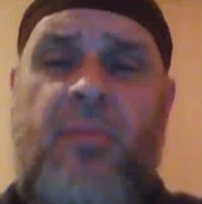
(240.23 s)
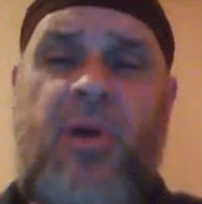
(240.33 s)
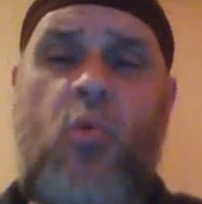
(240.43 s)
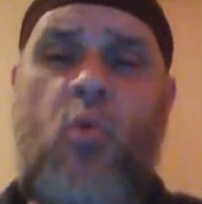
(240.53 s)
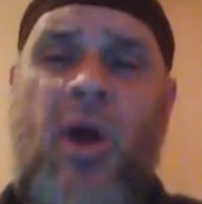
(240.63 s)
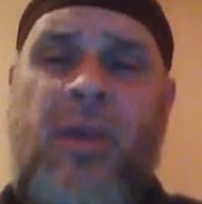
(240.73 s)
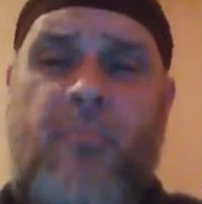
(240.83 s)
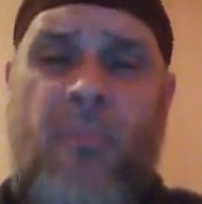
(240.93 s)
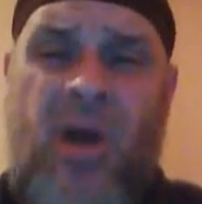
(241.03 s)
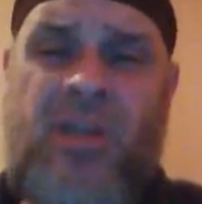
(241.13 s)
But one
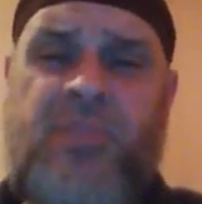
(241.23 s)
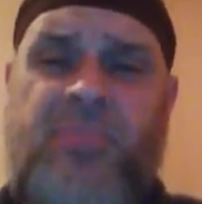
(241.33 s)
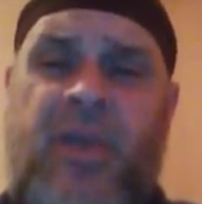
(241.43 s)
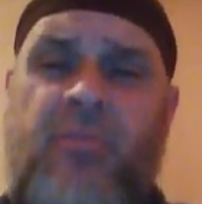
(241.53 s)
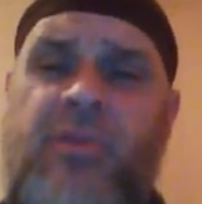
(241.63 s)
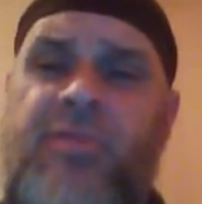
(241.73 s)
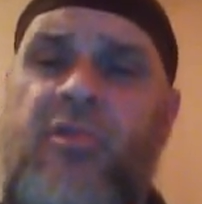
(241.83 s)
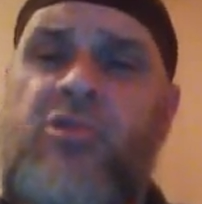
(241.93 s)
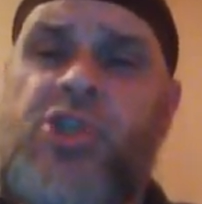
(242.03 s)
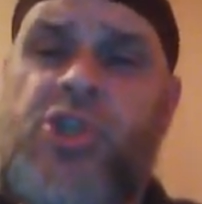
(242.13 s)
must be able to
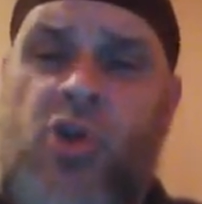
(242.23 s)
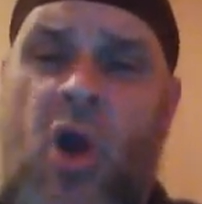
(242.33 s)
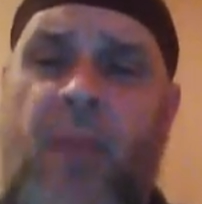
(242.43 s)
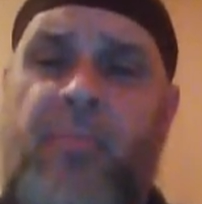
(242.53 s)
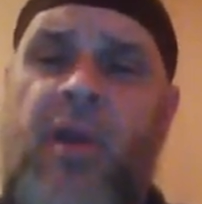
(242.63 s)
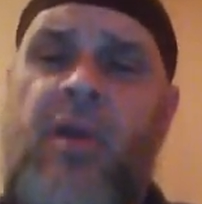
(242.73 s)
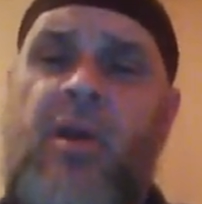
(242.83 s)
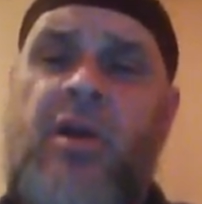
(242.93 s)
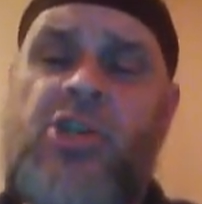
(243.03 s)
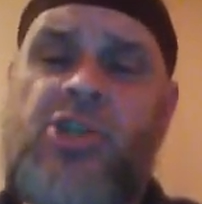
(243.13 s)
throw sharp
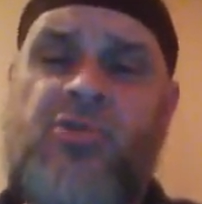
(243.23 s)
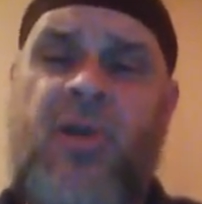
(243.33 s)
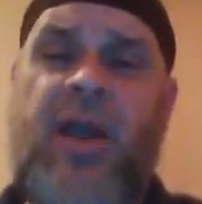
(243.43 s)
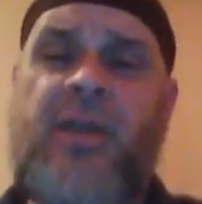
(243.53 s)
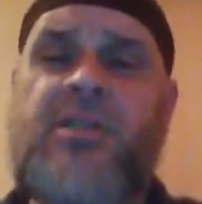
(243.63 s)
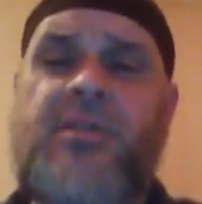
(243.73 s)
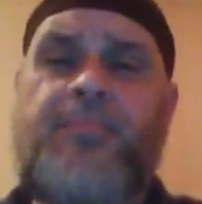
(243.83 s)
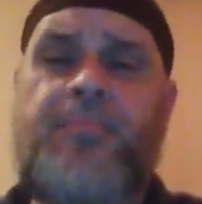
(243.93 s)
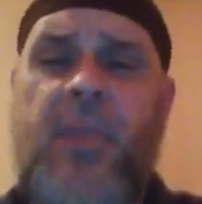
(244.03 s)
strikes.